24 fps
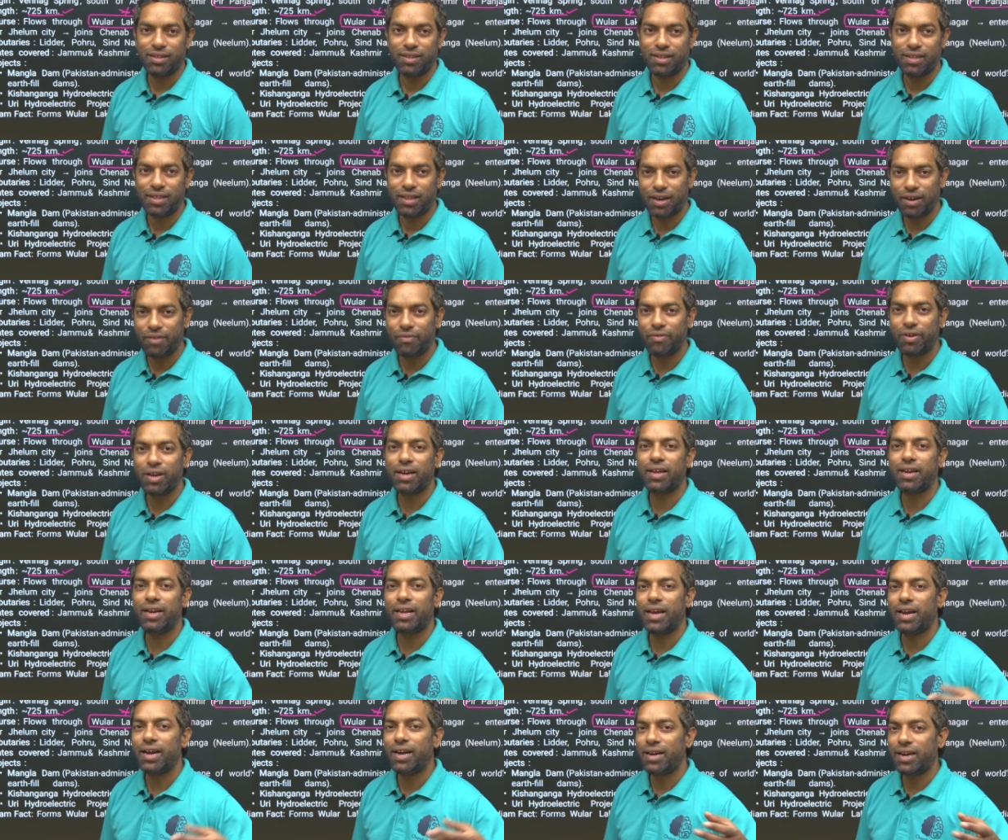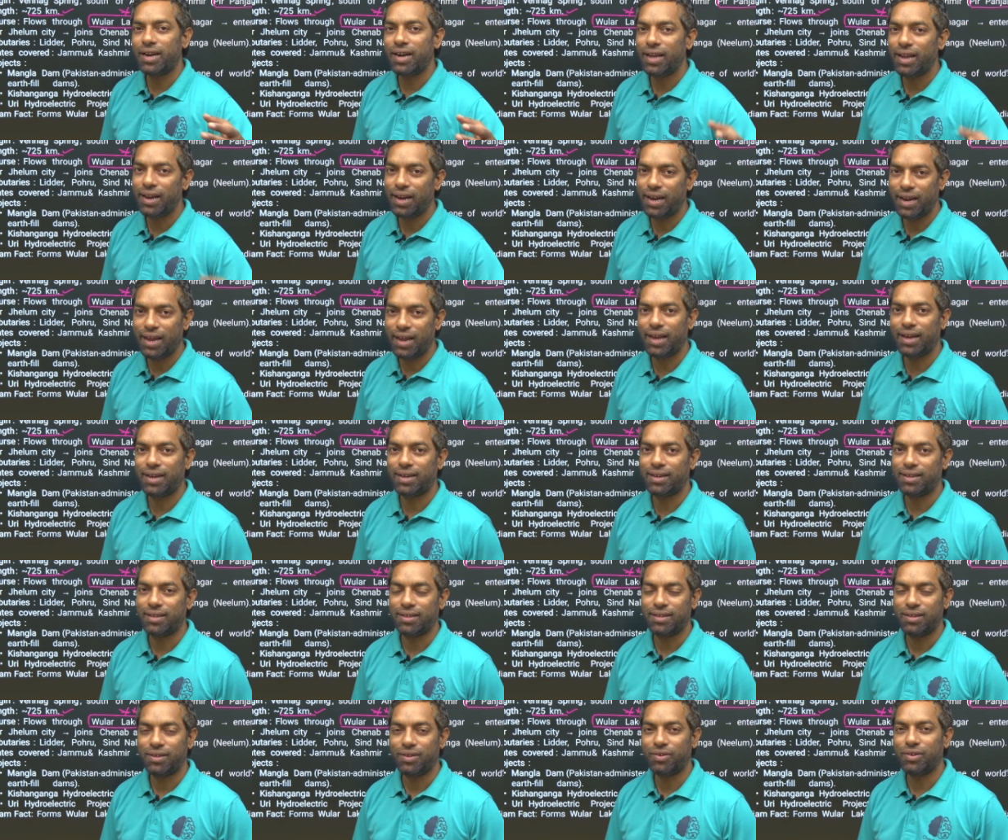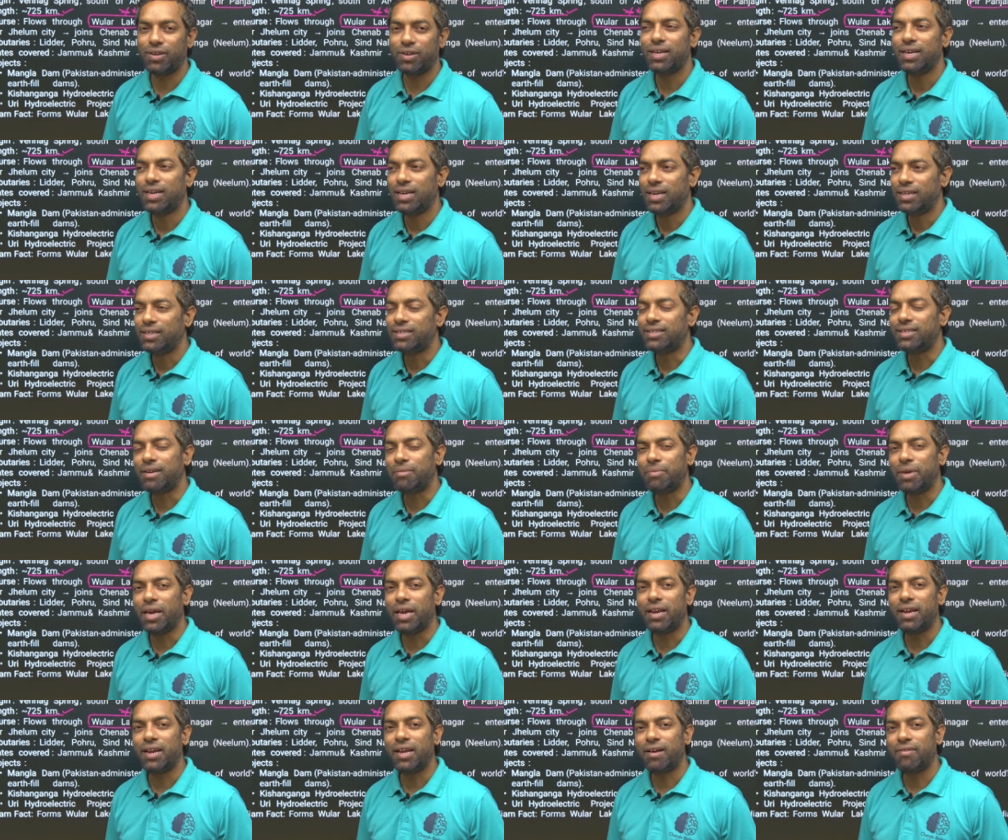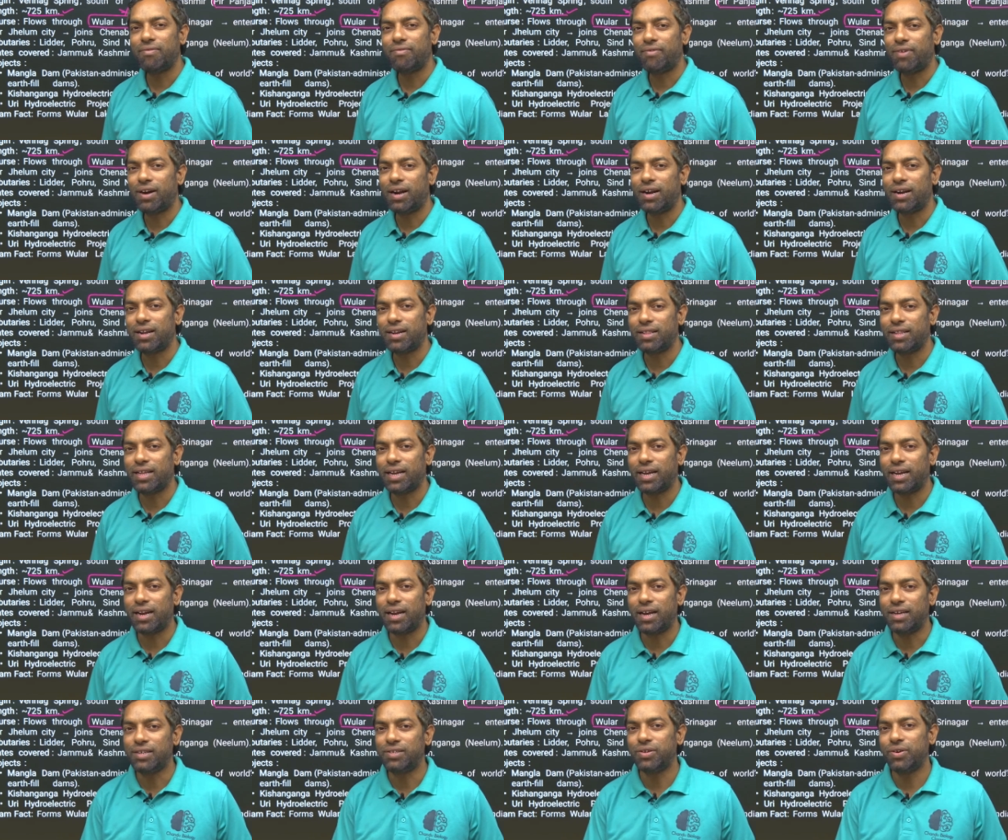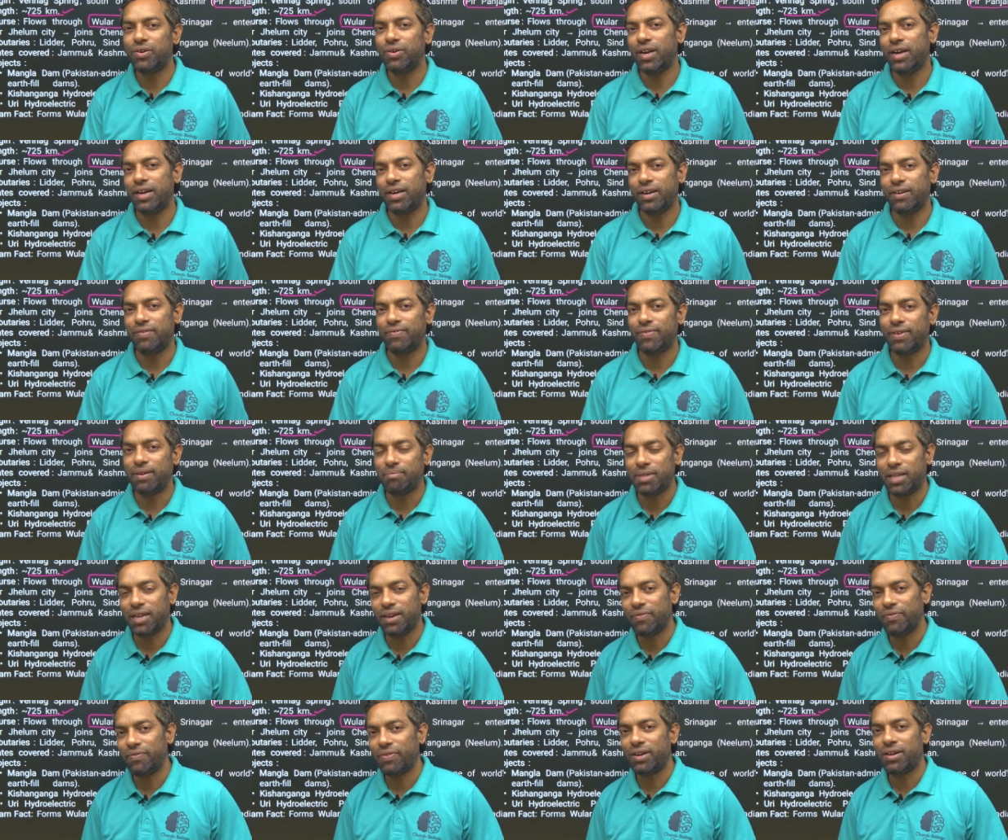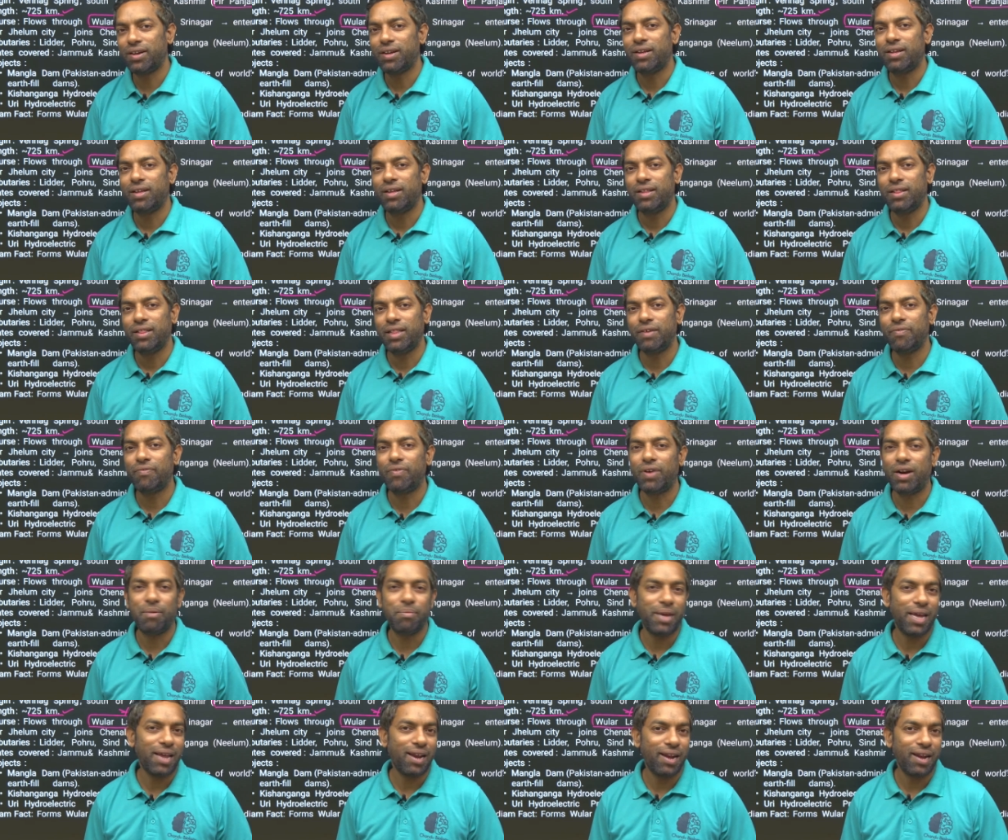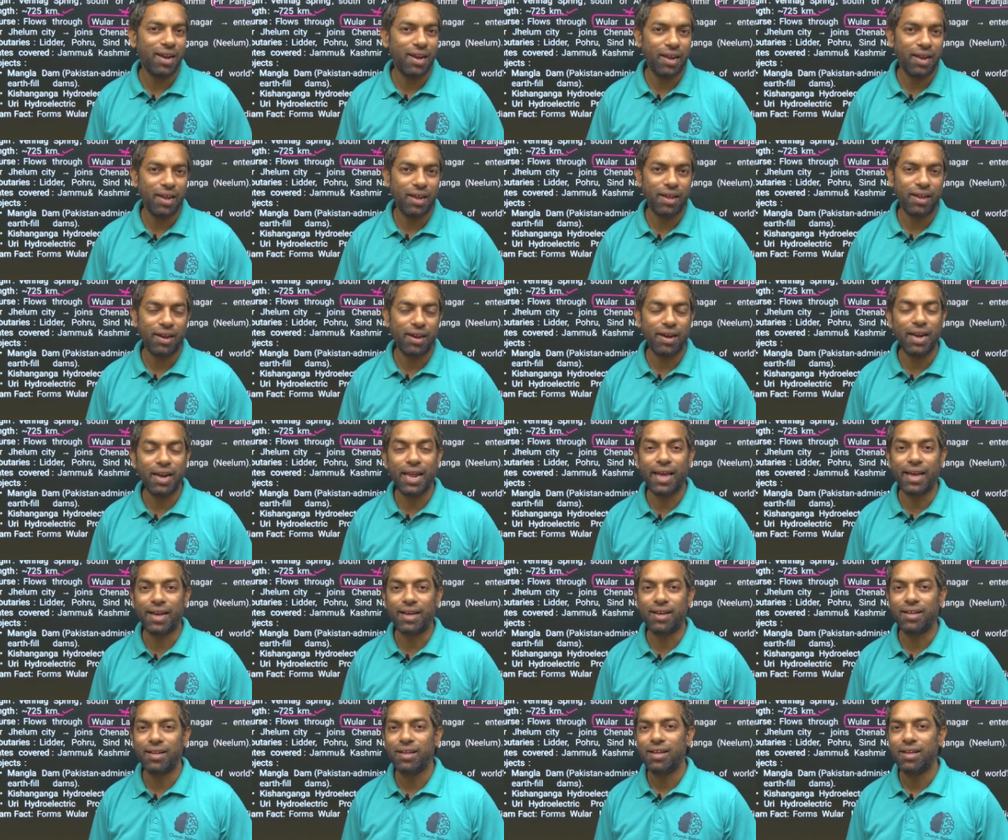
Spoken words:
The river created a lake. Okay. Some area of water they can isolate it from the river. They form a lake.